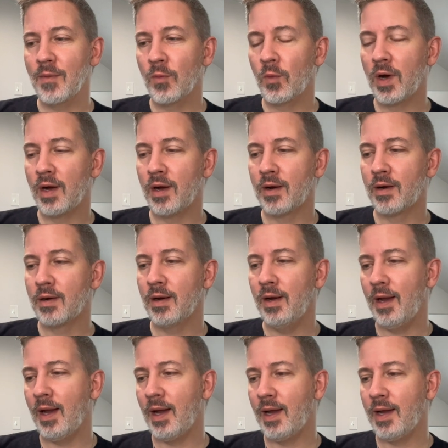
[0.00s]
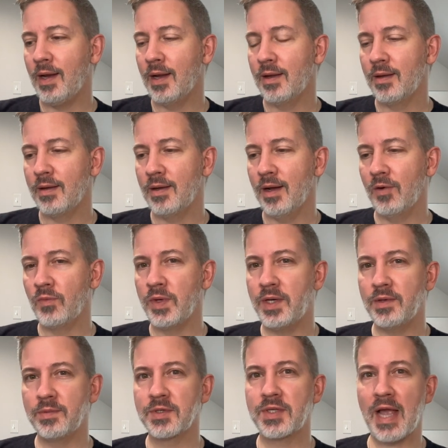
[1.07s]
where a
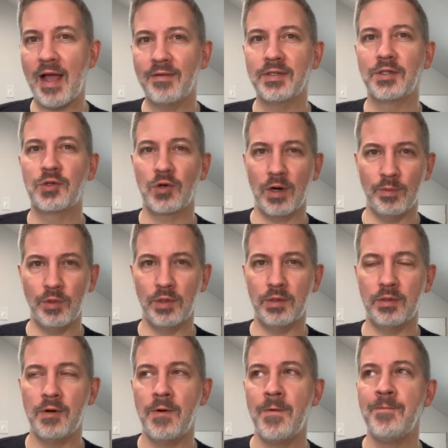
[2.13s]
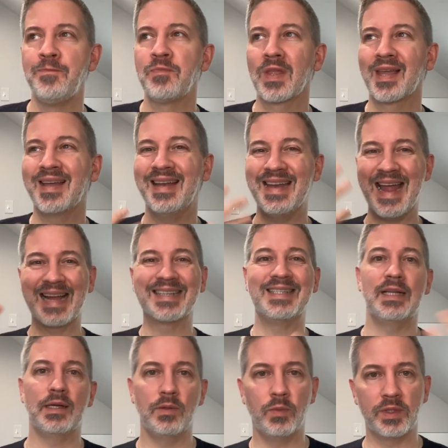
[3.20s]
reader was having trouble
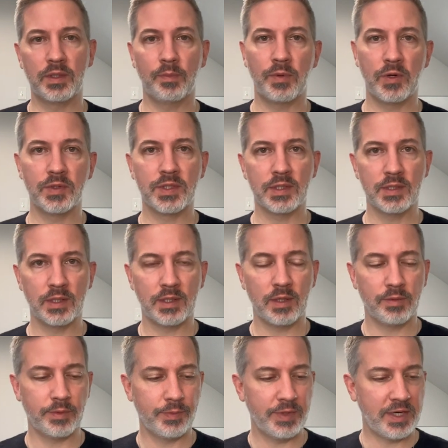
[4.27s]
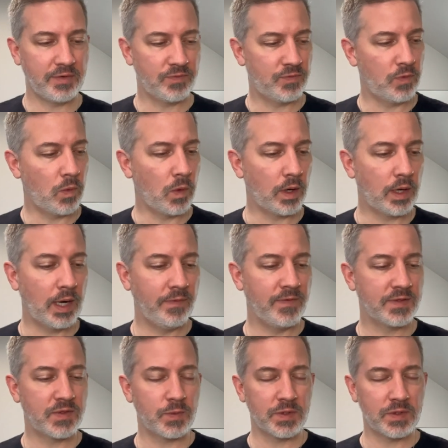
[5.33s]
connecting with the person that they were reading for. And
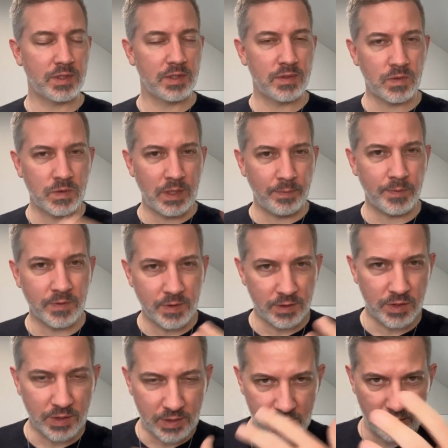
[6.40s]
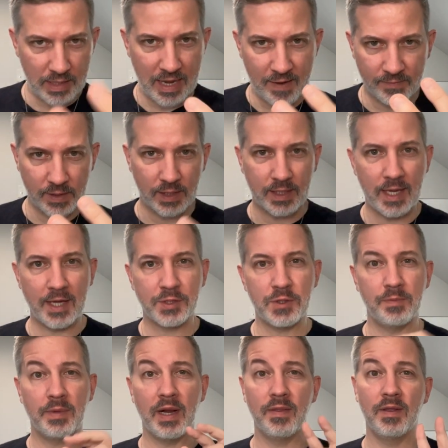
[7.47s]
this is deeper than just having a
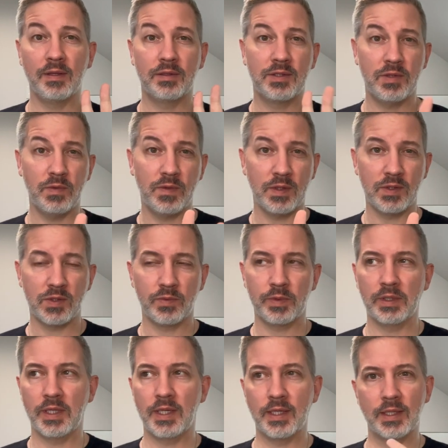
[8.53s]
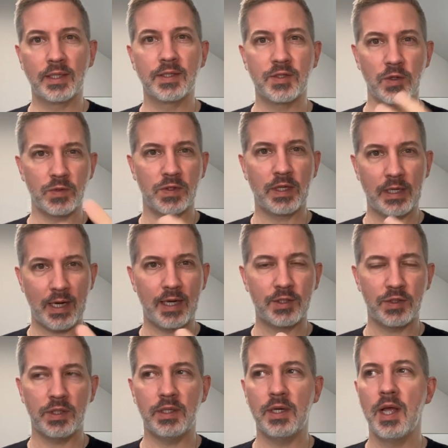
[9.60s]
connection, but I think two things are related because there's the
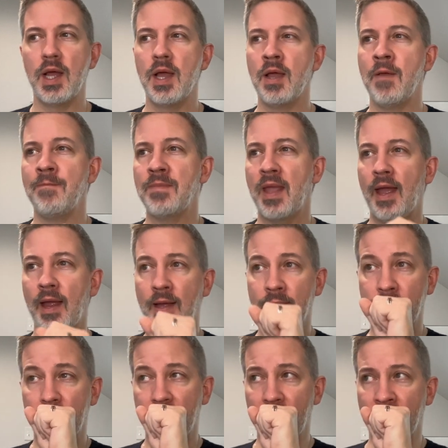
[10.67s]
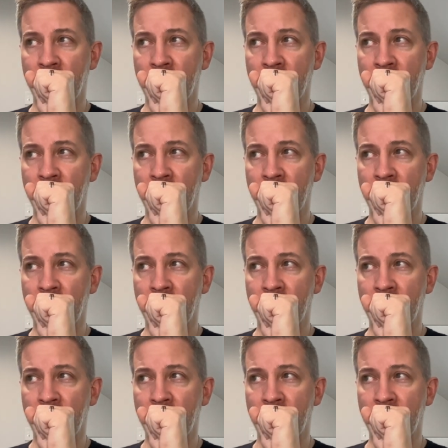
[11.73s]
connection, and